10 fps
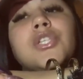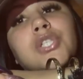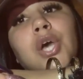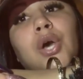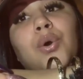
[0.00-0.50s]

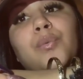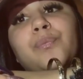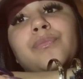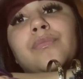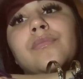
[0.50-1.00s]
So,
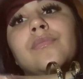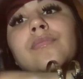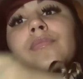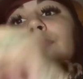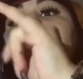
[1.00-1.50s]

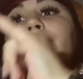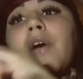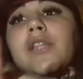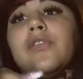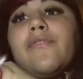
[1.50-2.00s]

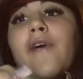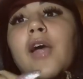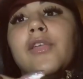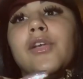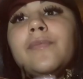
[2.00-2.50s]
fuck their
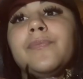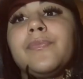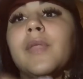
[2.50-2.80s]
father.